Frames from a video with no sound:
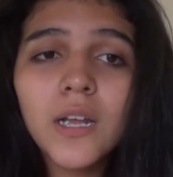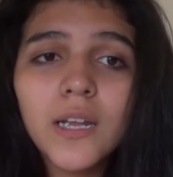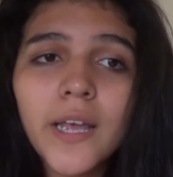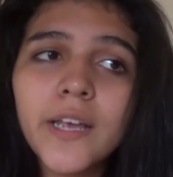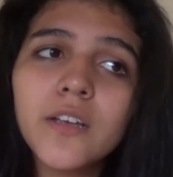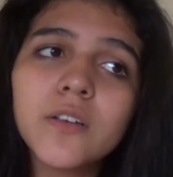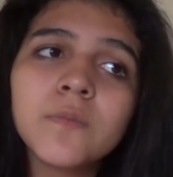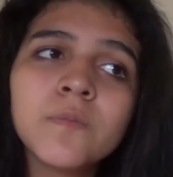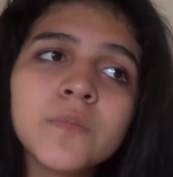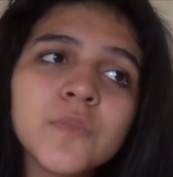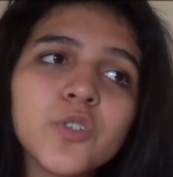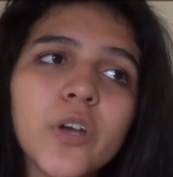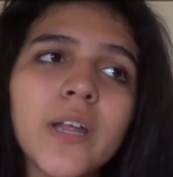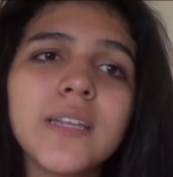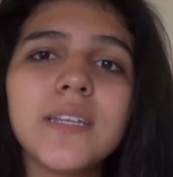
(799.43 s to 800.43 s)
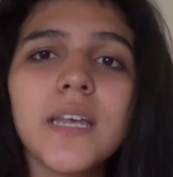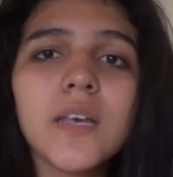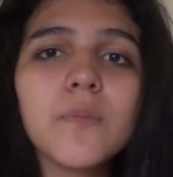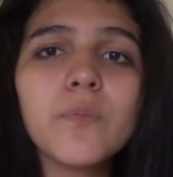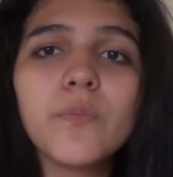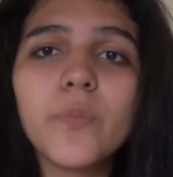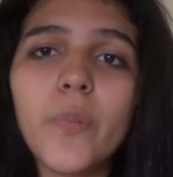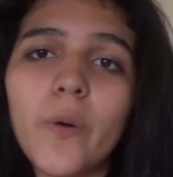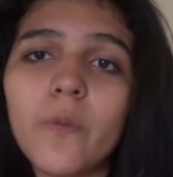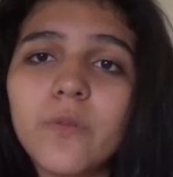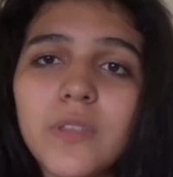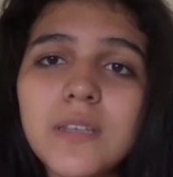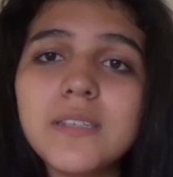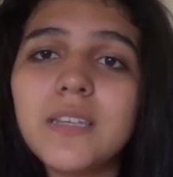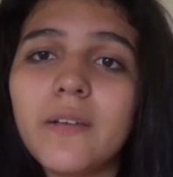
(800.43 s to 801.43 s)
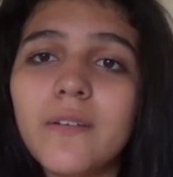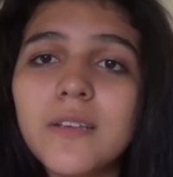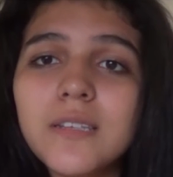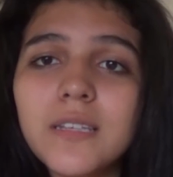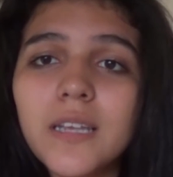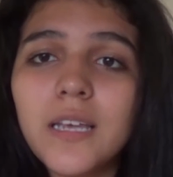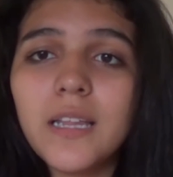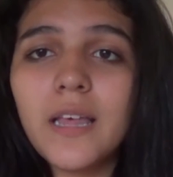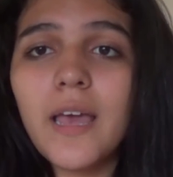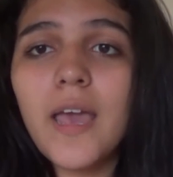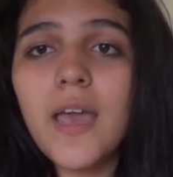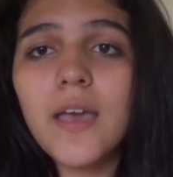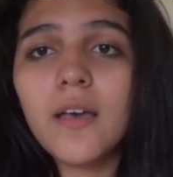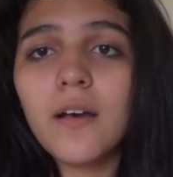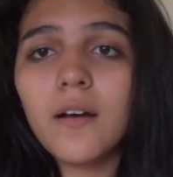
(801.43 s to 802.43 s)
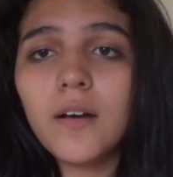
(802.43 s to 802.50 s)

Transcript: Like, try to take both things seriously, like